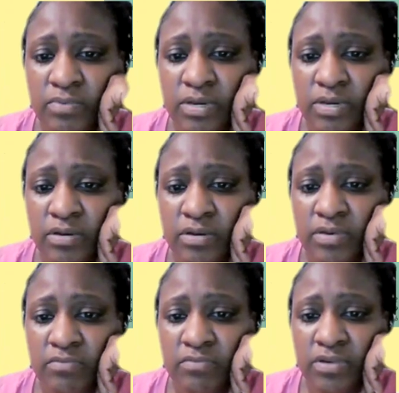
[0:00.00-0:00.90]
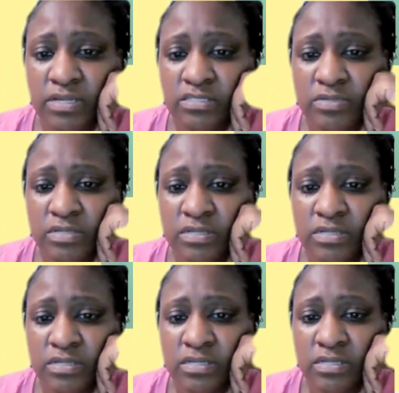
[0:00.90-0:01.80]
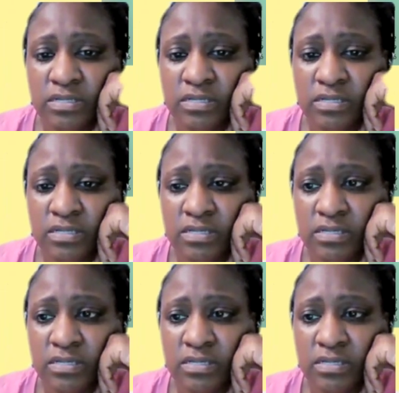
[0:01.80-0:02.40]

And we're gonna get rid of this one.